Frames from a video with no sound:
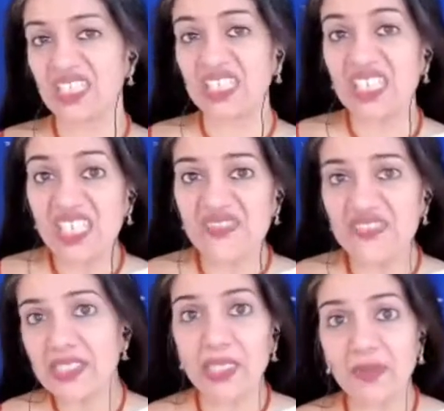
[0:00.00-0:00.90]
and
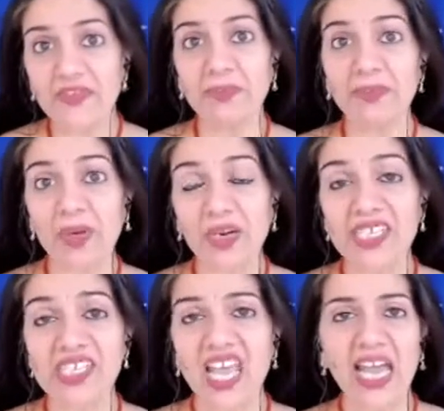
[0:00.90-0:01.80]
even some of the
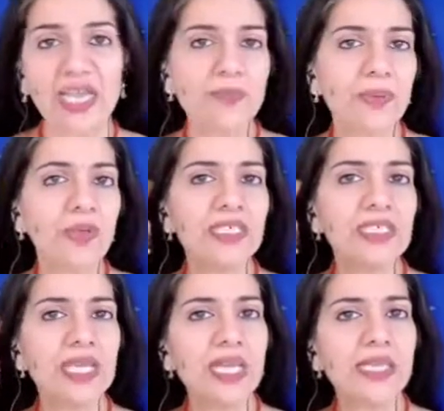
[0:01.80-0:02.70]
boys had
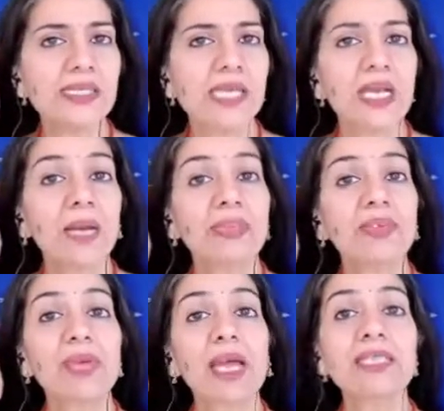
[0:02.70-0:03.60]
ponytails
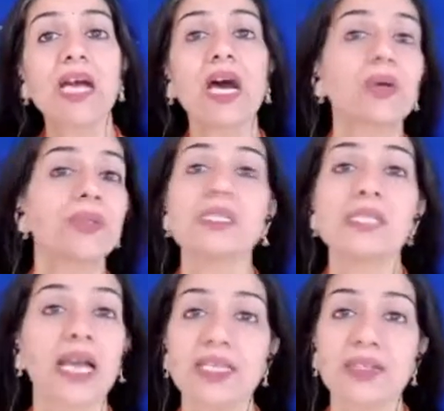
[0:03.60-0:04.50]
coming right out the
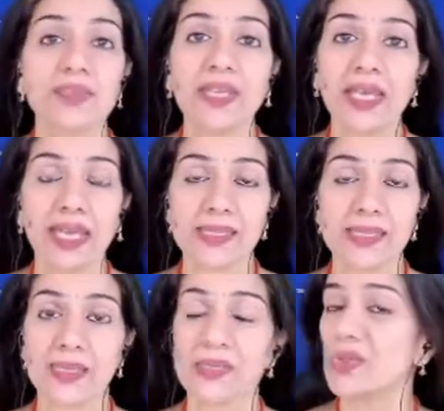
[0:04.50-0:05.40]
side of their
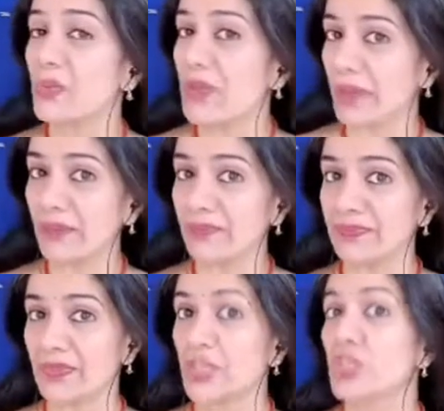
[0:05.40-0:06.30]
heads. So Mama,
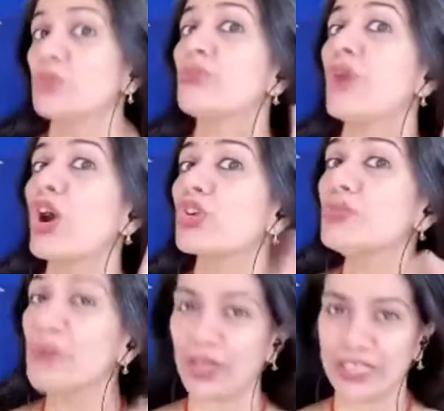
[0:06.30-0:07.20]

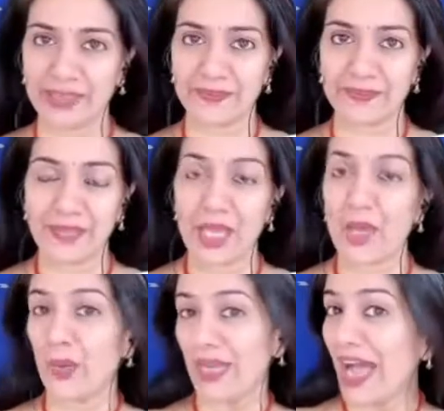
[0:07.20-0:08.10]
tomorrow morning
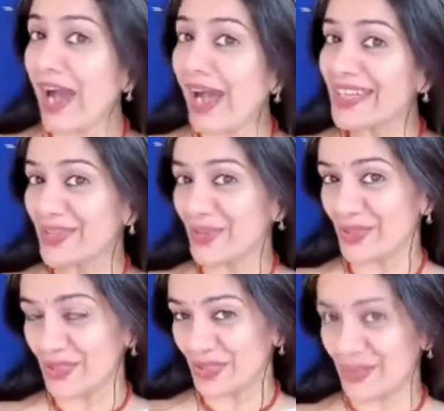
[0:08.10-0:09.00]
when I go
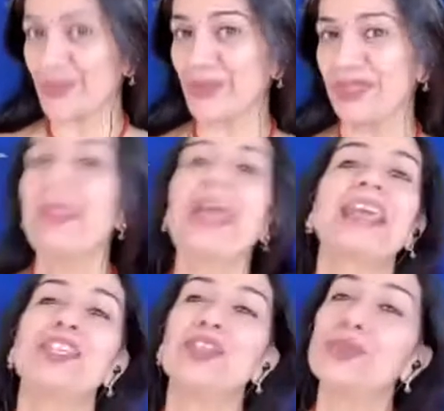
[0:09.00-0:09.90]
to school,
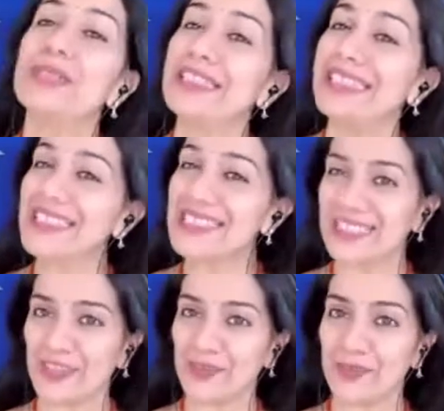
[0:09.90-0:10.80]
can you please
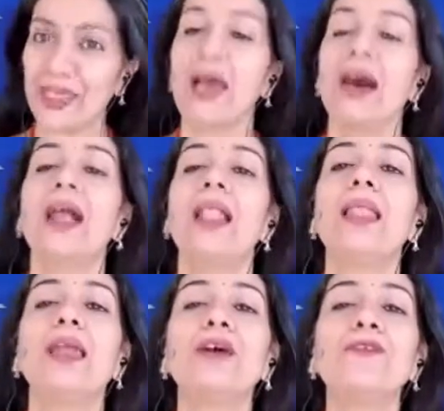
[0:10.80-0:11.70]
give me a
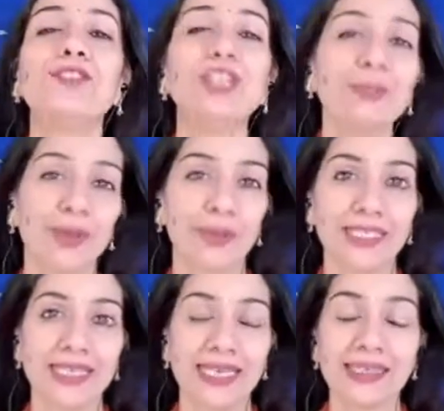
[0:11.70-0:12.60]
lovely
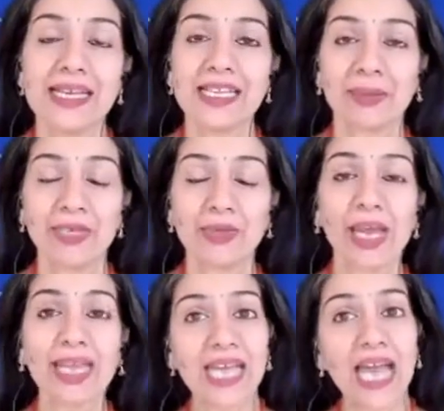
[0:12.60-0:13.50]
ponytail coming
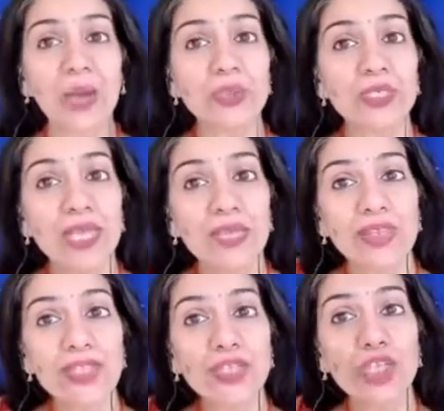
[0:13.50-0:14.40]
right out
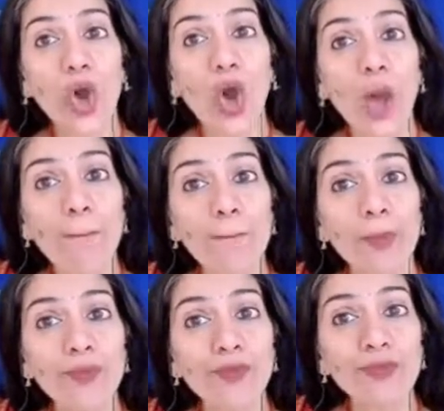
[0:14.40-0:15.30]
the
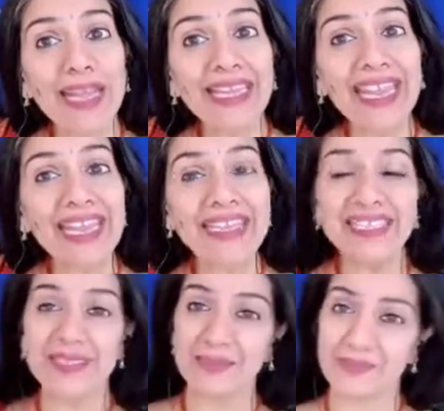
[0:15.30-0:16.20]
top of my
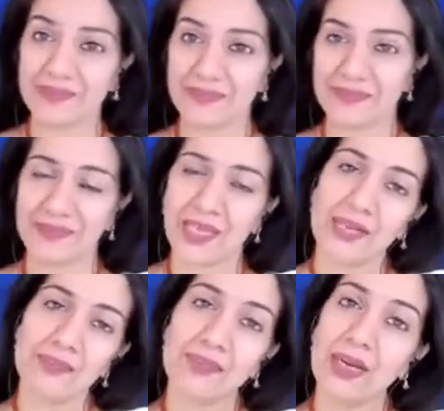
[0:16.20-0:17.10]
head?"
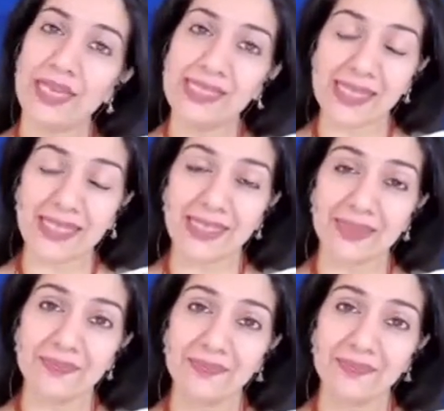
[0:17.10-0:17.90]
And Mama said,